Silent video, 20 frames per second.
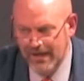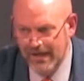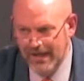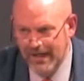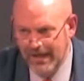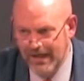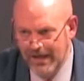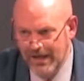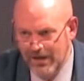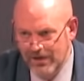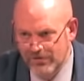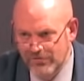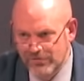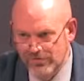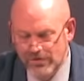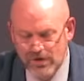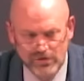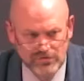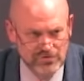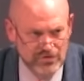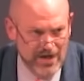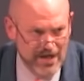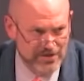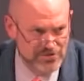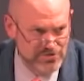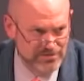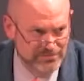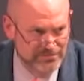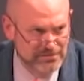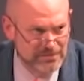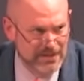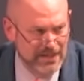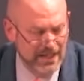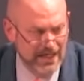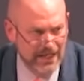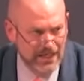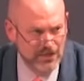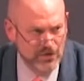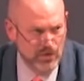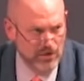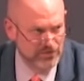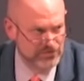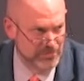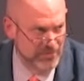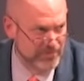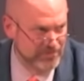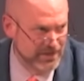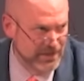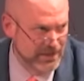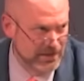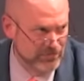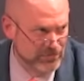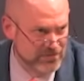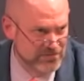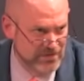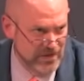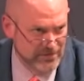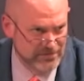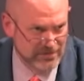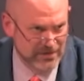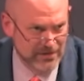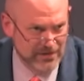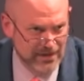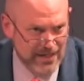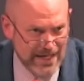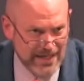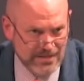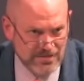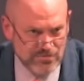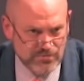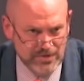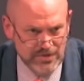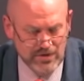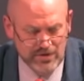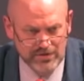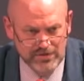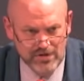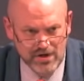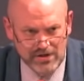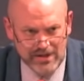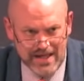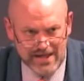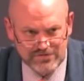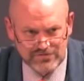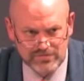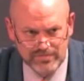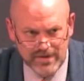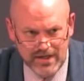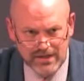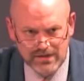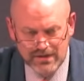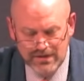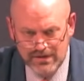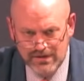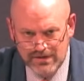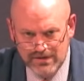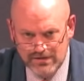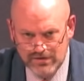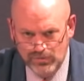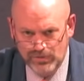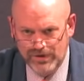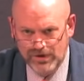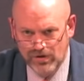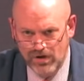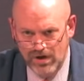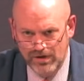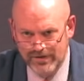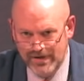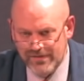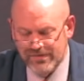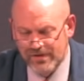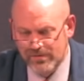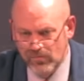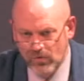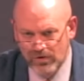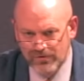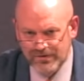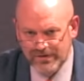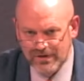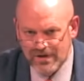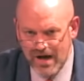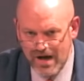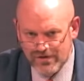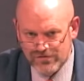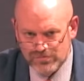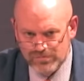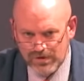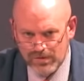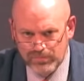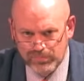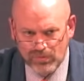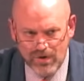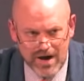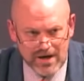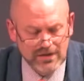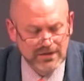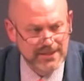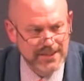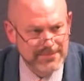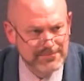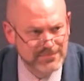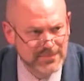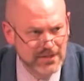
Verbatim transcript: and no direction and no ultimate meaning, resulting, as we noted in our last debate, that we are all nothing more than cosmic broccoli.